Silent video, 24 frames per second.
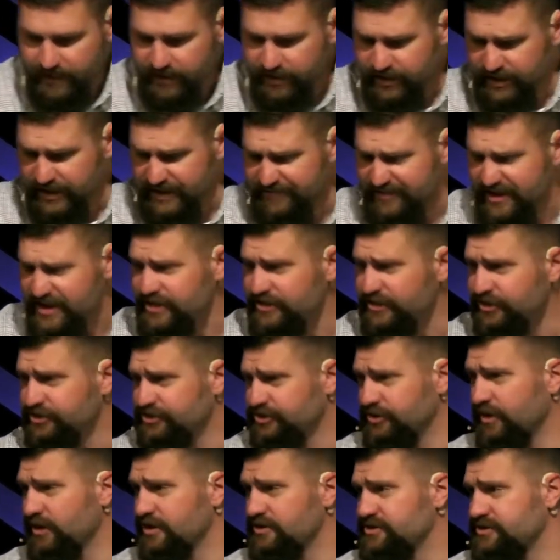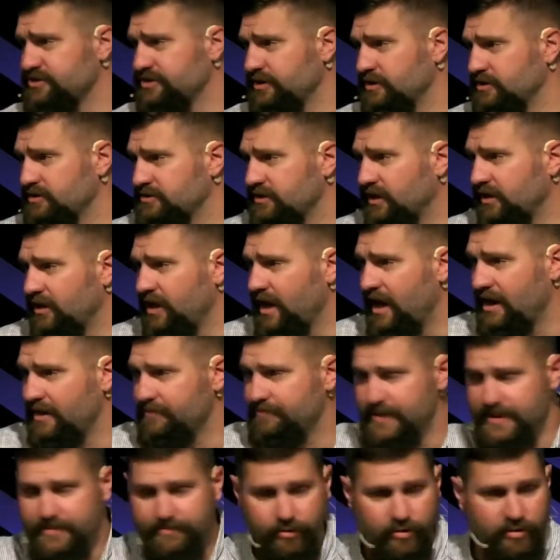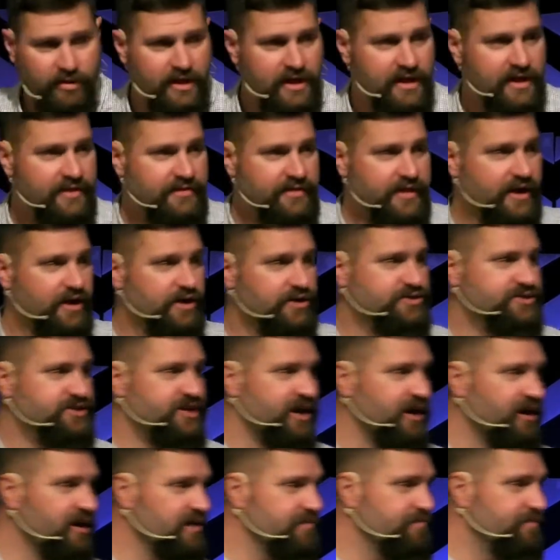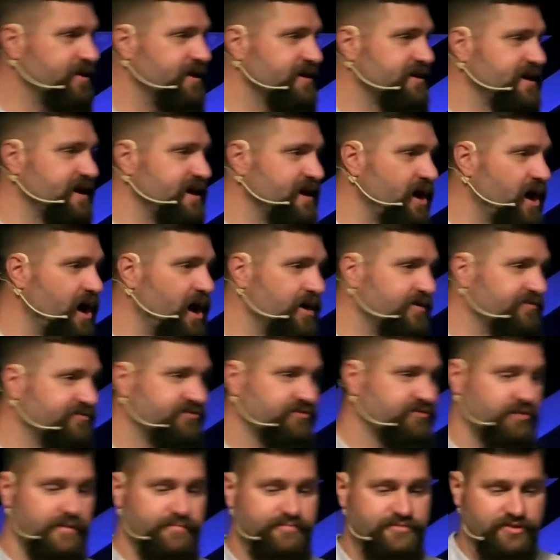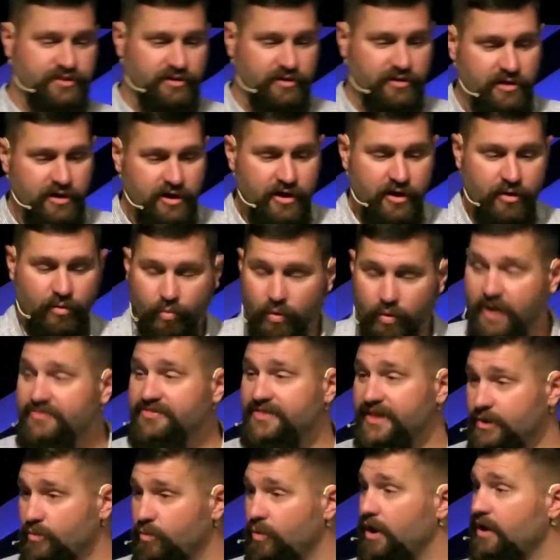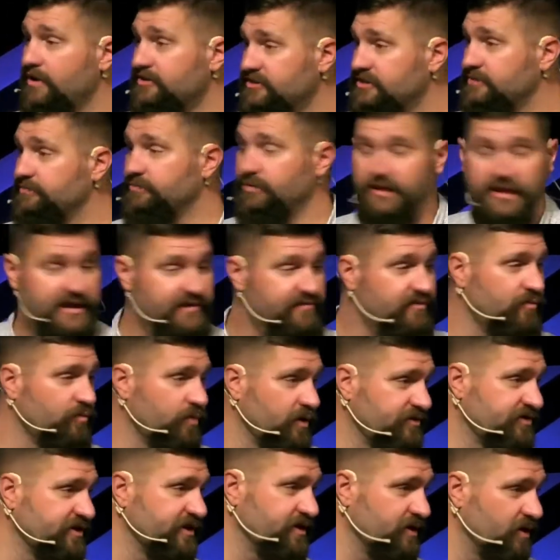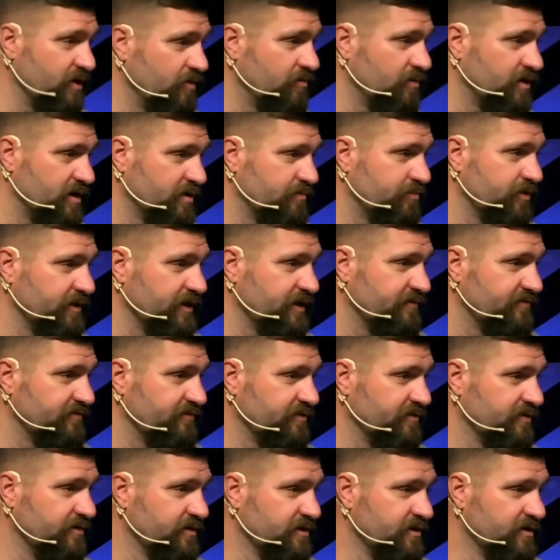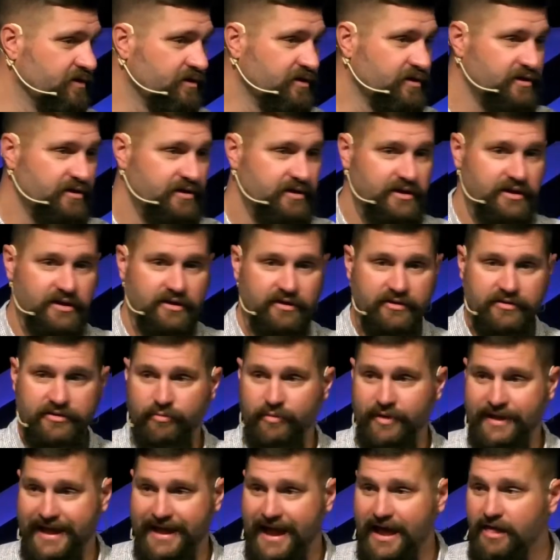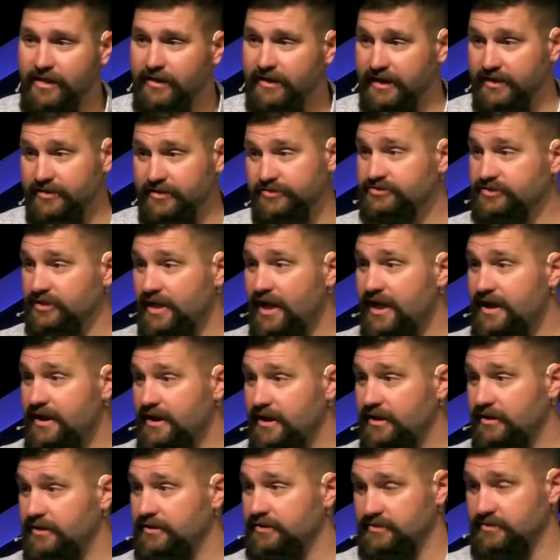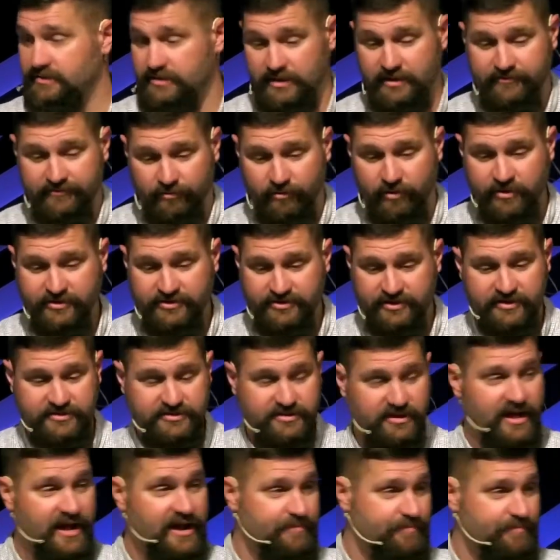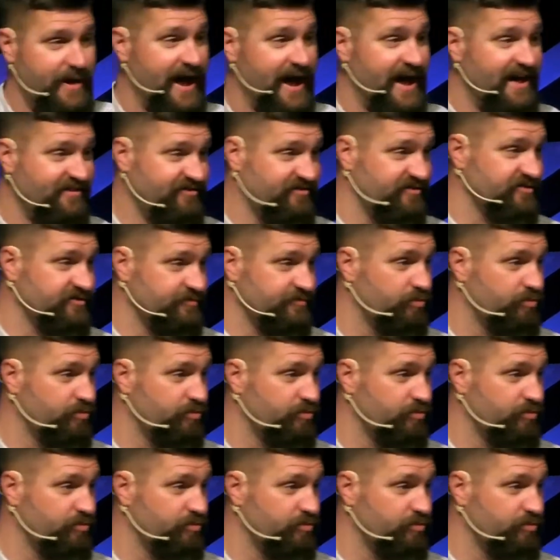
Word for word: Even in the church, there's a lot of people that are cherry picking out of Scripture what they want to believe and what they don't want to believe. You know, the reality, there's a lot of, uh, unfortunately, there's a lot of pastors